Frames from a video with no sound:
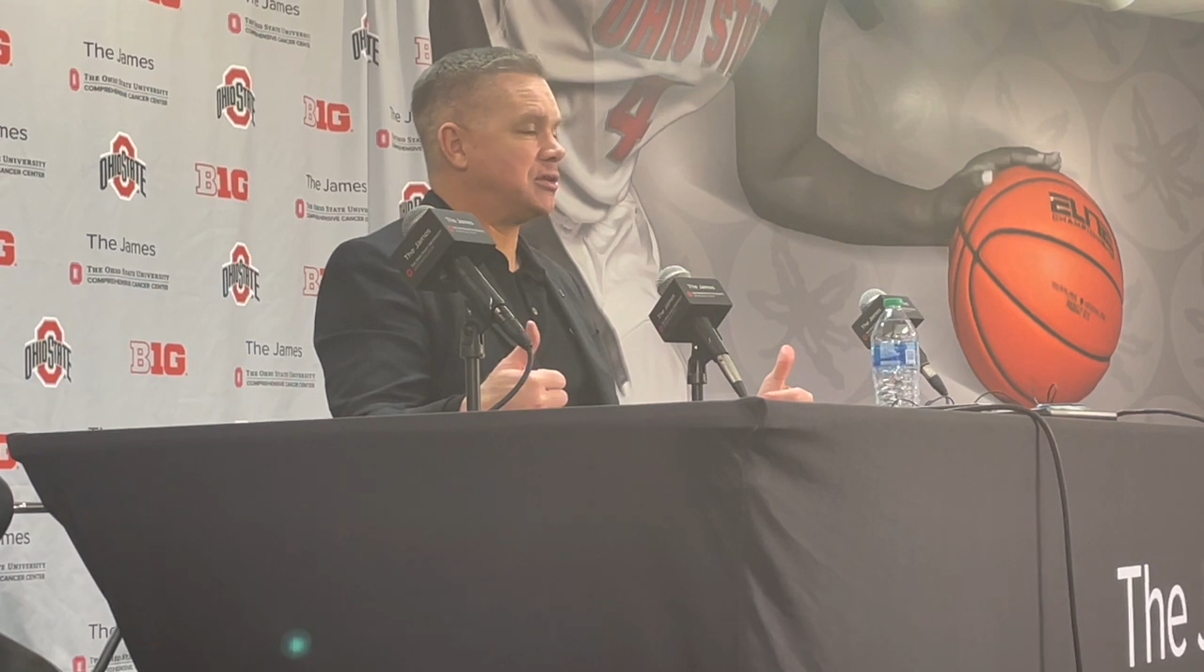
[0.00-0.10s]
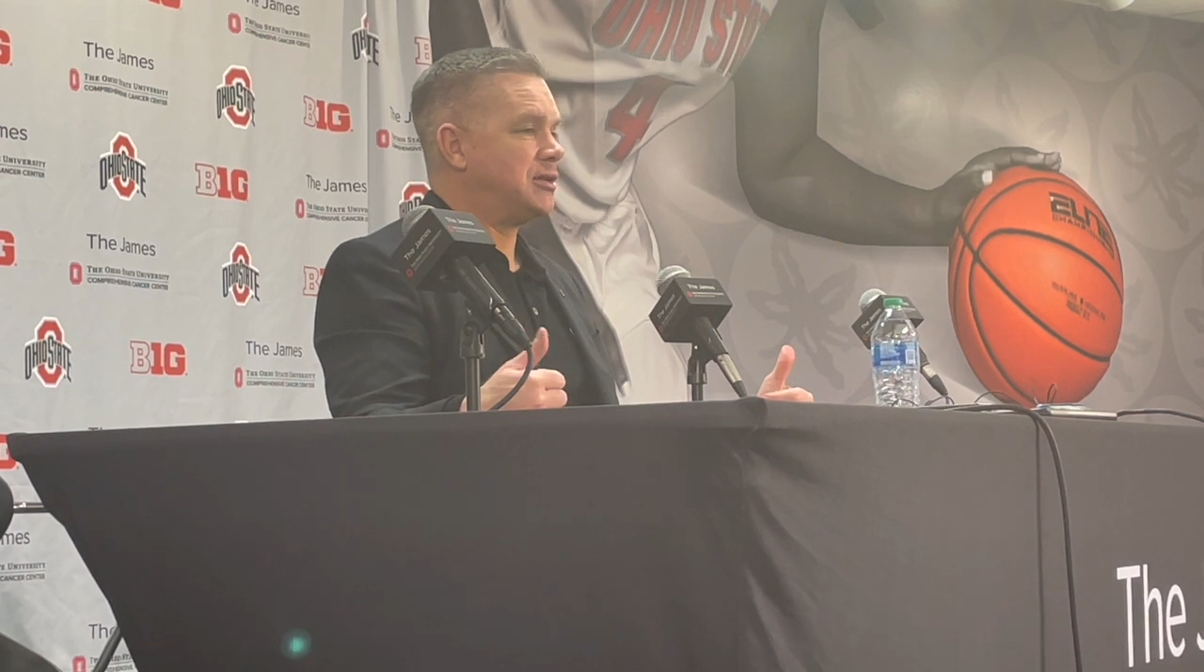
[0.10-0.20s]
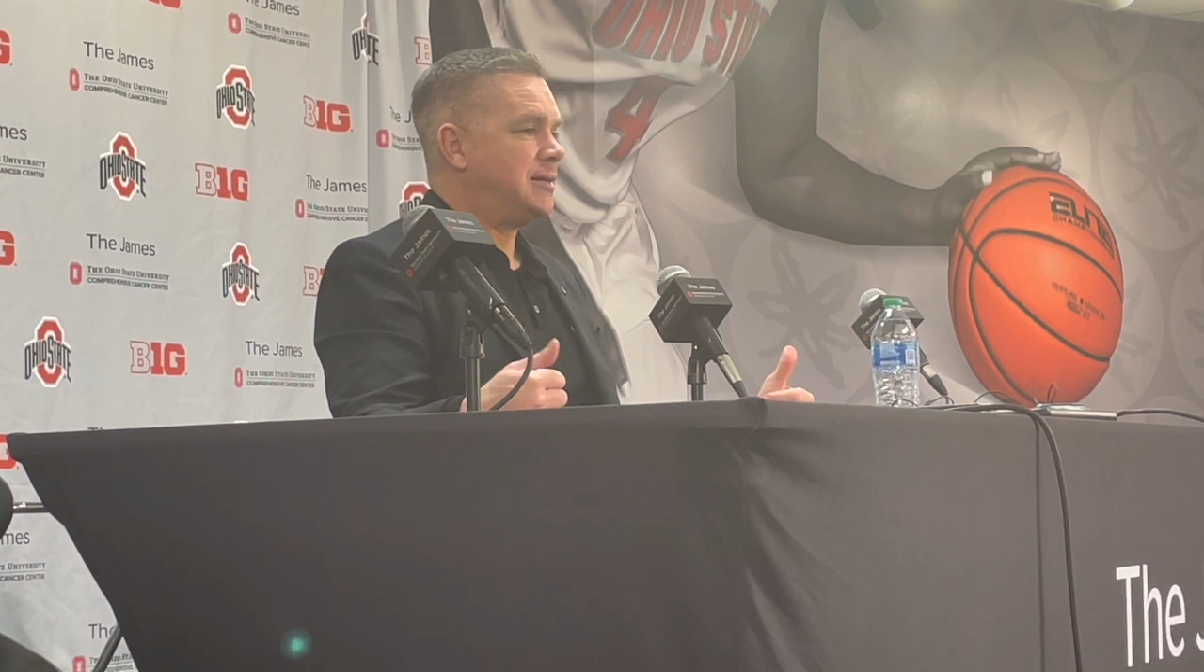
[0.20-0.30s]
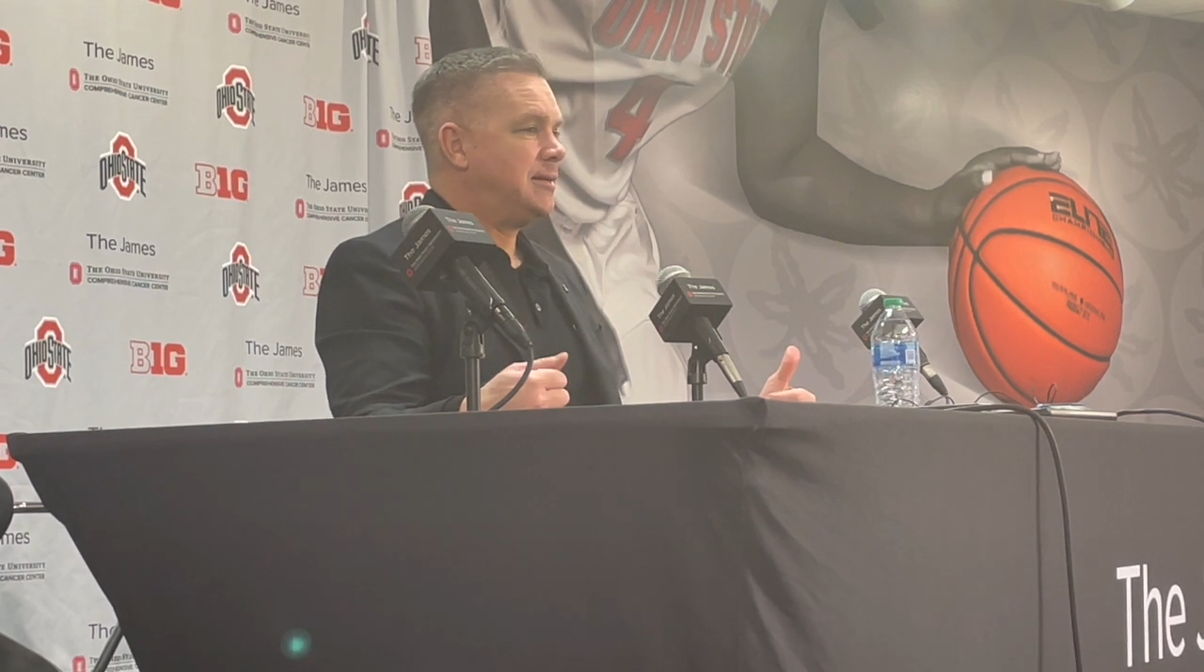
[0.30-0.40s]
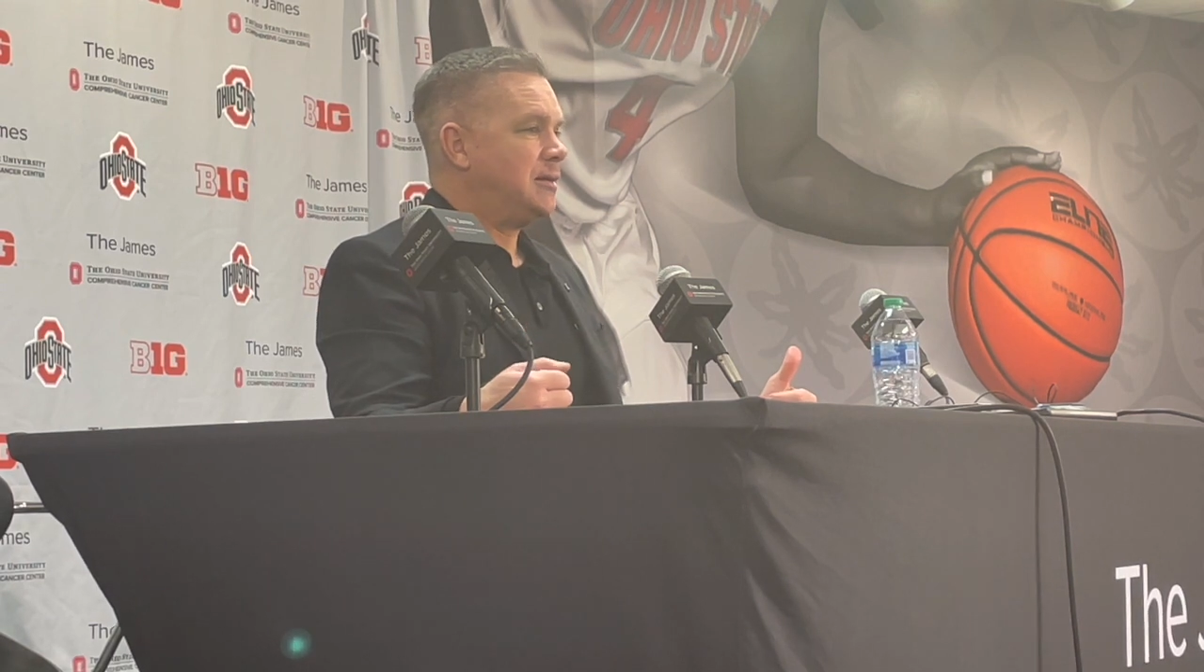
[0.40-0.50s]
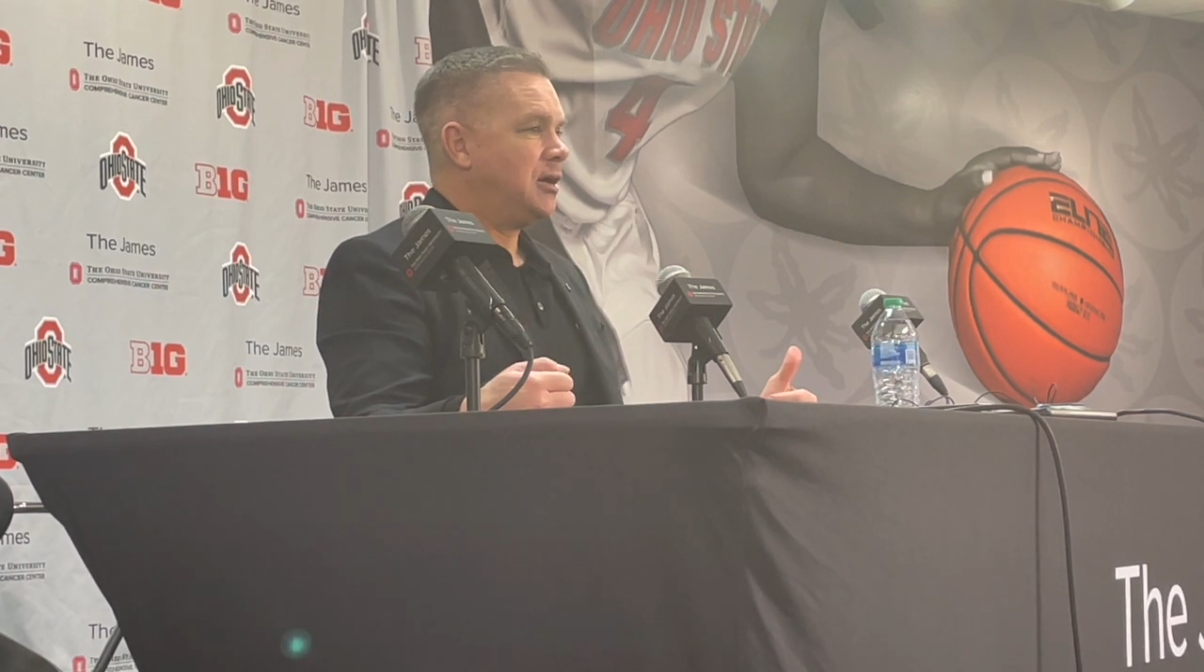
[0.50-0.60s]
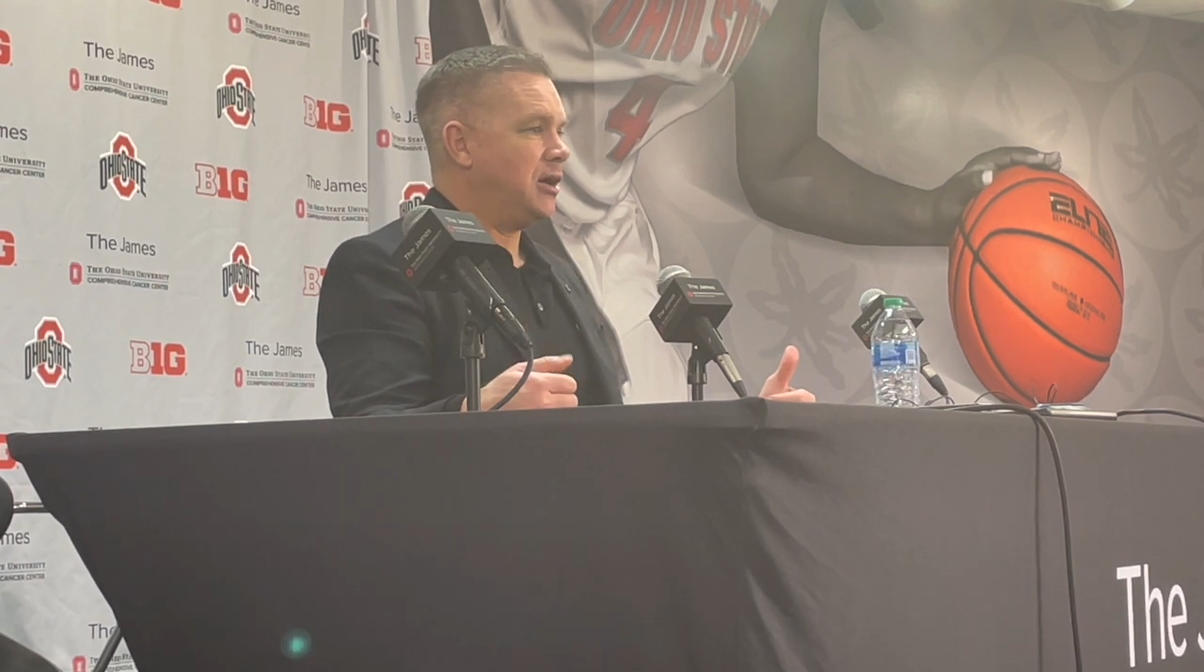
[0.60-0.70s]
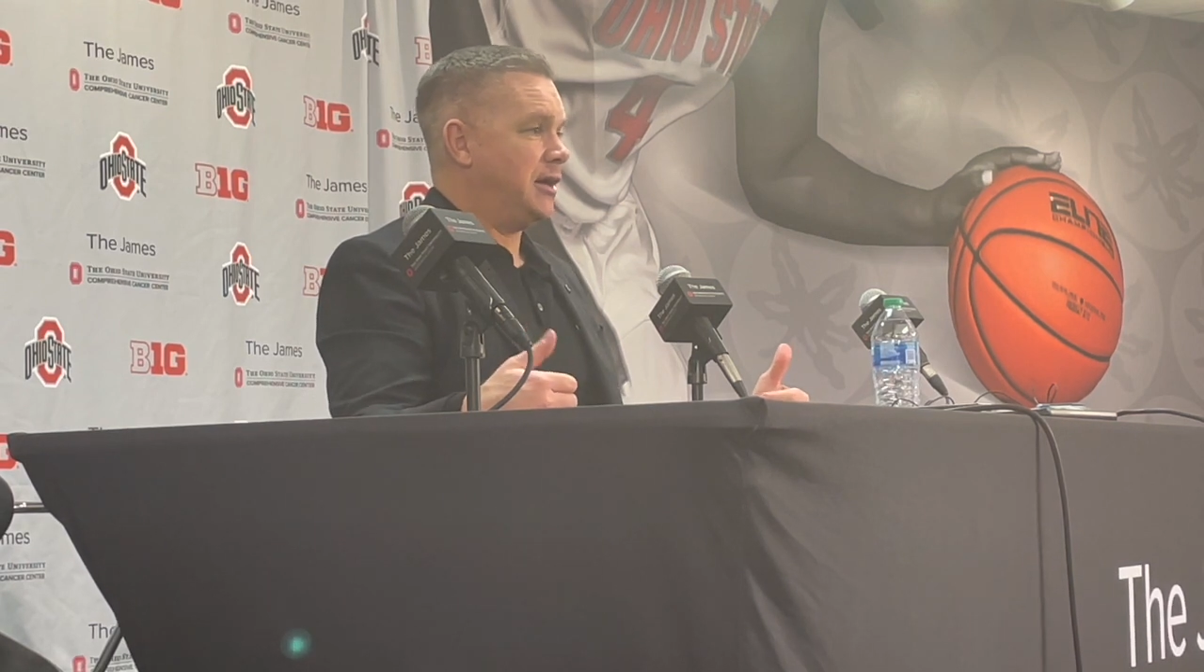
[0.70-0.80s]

and, uh,